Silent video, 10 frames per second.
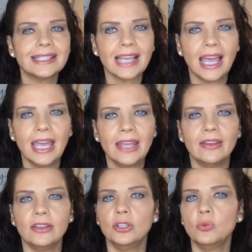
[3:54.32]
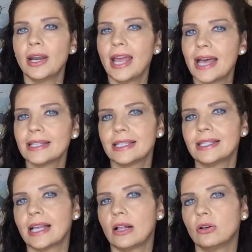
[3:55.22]
say that you want to ask the
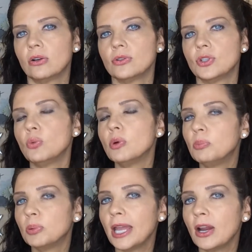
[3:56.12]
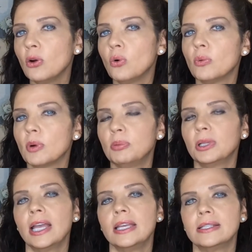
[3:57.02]
seller to repair or
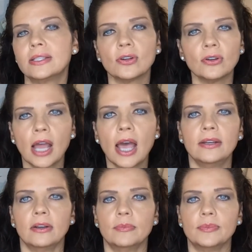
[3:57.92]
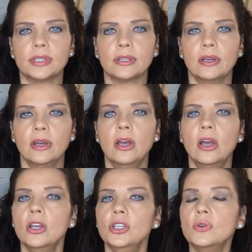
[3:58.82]
replace certain items.
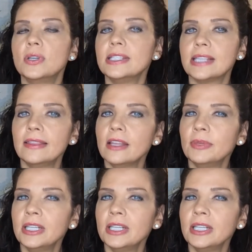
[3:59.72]
You can send them an